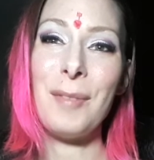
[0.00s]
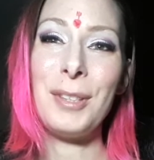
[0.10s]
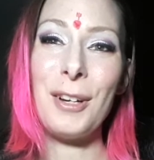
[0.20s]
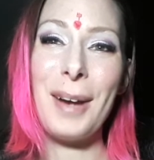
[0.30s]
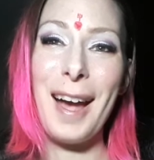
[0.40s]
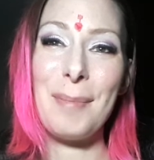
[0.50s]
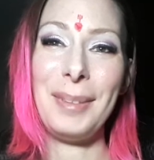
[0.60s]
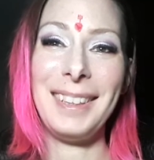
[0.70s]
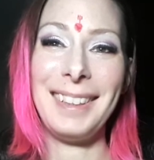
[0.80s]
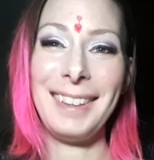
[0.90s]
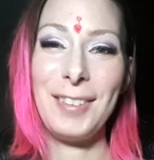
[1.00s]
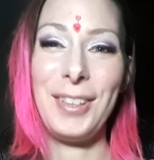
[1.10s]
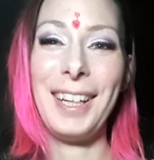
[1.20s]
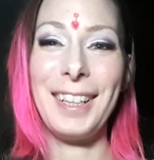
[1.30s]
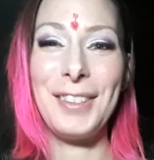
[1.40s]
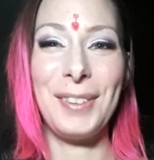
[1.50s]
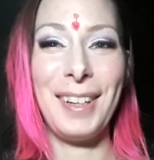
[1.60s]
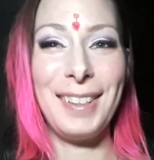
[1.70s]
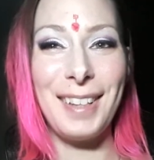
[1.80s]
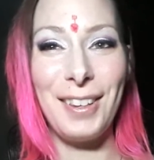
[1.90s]
so happy because when I
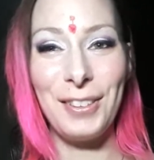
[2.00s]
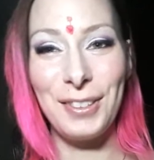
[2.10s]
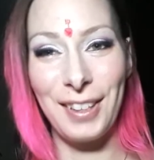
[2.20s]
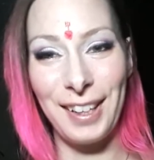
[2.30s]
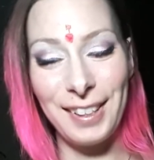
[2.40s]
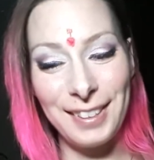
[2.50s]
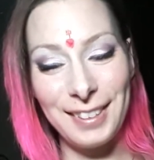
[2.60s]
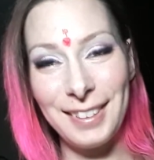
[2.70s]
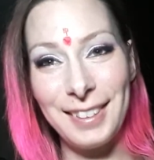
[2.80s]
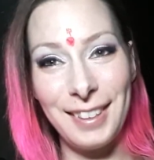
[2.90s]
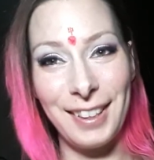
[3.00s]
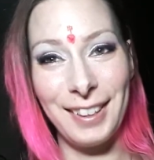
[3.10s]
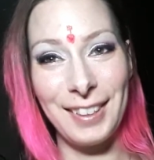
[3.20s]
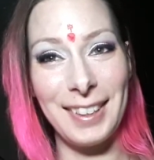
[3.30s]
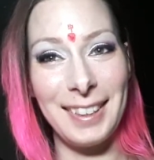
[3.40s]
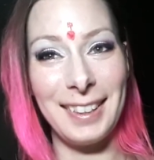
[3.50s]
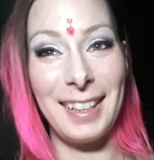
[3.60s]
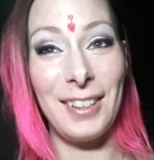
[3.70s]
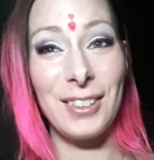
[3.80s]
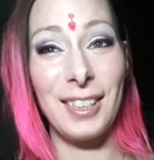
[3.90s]
saw those cards starting the reading,
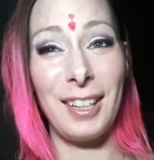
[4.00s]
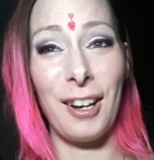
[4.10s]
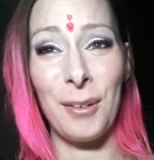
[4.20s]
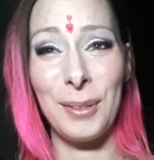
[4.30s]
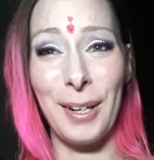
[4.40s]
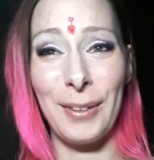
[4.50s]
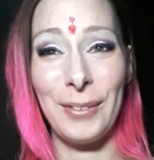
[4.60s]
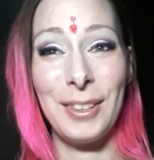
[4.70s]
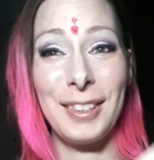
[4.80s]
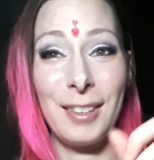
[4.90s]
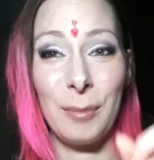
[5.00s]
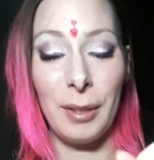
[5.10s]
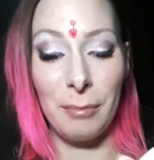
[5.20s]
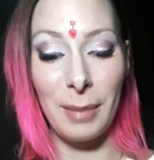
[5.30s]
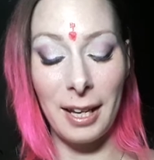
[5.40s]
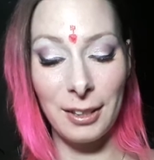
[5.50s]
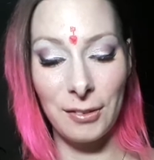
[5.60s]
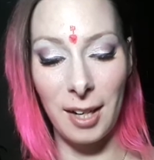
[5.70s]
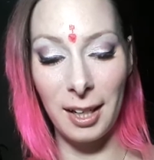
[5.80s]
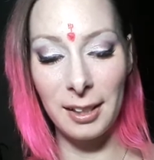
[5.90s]
I was like, oh no, this is going to be a mess,
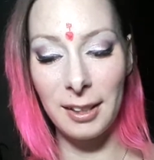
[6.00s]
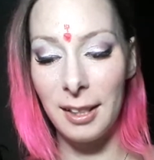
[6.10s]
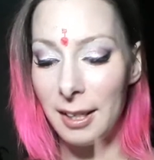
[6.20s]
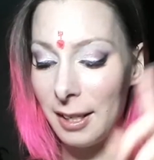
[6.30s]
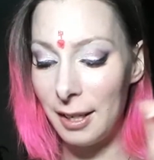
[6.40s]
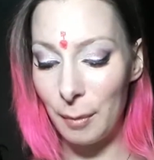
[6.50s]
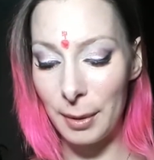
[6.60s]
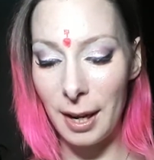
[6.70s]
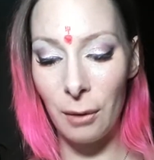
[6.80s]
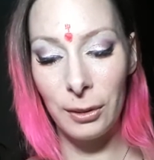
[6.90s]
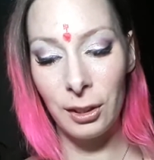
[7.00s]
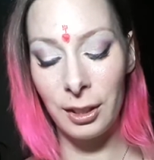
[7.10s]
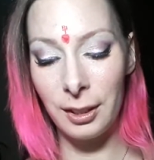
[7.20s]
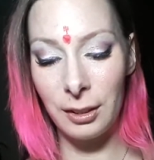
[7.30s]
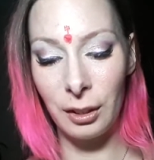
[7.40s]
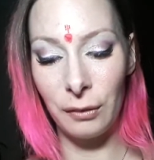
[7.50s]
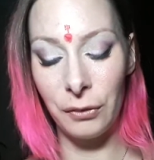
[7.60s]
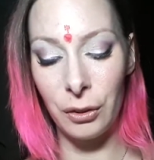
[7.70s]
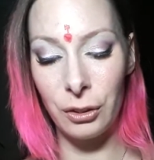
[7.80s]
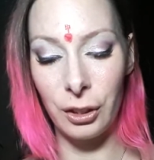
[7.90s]
right? But now we're looking into the
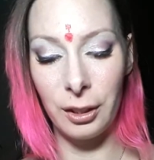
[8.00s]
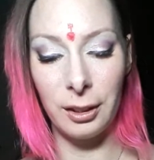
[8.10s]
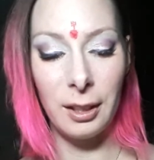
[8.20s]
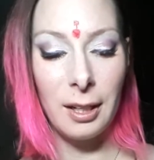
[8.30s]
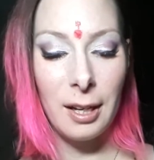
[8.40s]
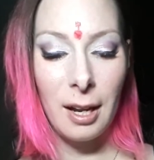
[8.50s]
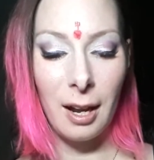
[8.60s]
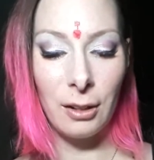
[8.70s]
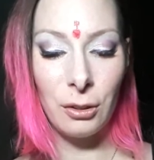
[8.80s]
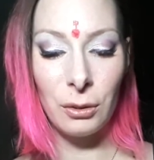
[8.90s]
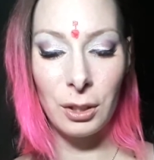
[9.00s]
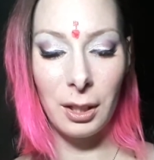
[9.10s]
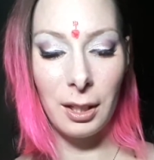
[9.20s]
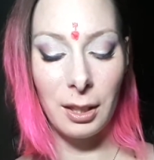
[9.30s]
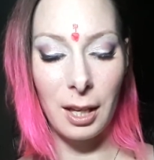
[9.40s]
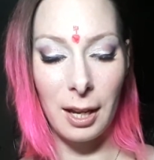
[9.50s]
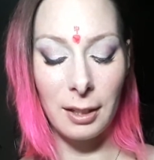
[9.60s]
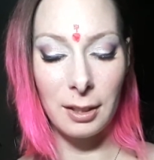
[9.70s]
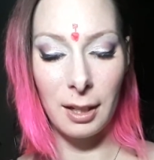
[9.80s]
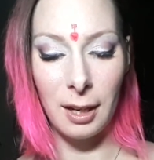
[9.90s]
future. I do see that
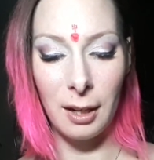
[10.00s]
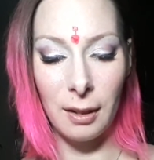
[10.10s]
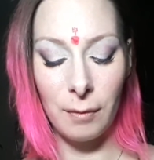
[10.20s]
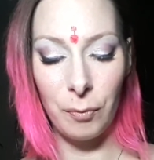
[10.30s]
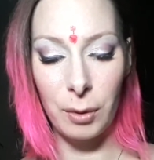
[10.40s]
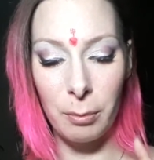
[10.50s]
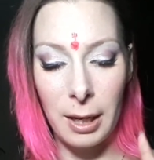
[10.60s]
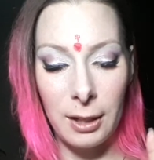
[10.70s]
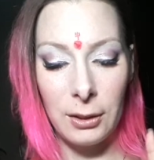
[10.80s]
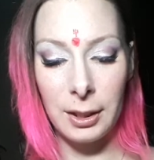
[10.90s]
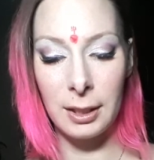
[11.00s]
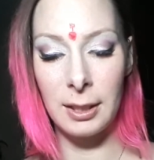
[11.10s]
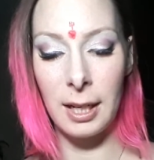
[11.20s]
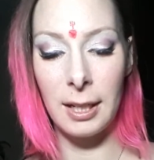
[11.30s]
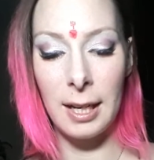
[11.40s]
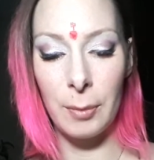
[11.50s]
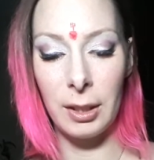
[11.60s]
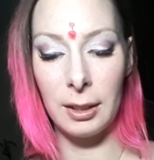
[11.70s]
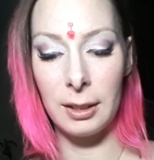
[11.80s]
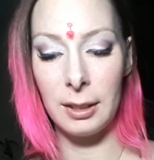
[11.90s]
the male in this
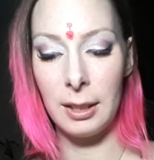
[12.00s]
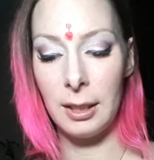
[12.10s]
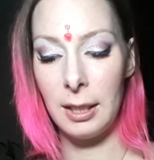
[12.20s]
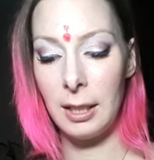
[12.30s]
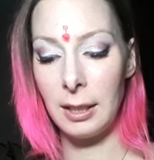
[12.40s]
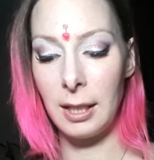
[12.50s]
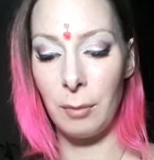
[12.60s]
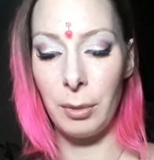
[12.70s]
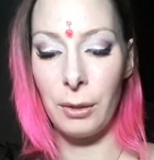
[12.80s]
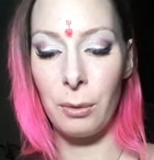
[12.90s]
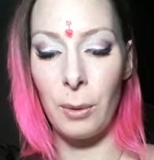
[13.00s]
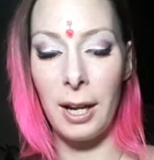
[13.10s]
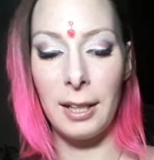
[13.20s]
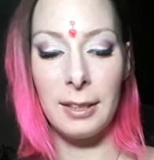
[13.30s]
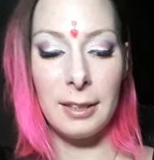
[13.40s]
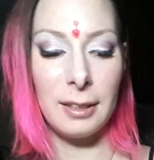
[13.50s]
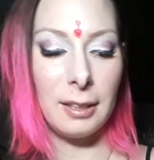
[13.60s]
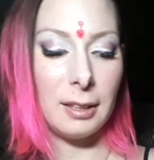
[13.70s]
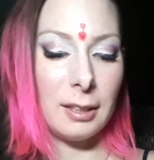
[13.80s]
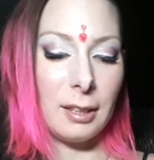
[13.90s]
dynamic can be quite,
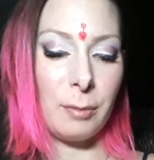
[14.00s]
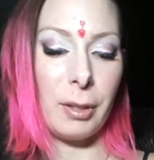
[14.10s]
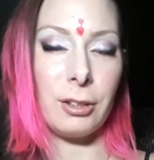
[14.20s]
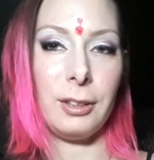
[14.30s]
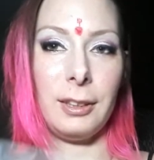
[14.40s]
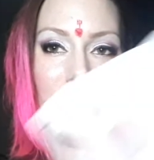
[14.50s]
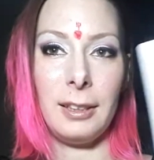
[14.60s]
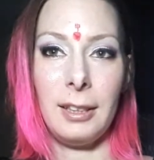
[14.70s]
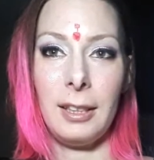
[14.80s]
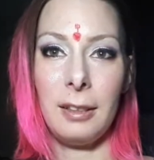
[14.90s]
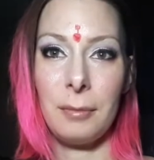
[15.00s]
especially lately,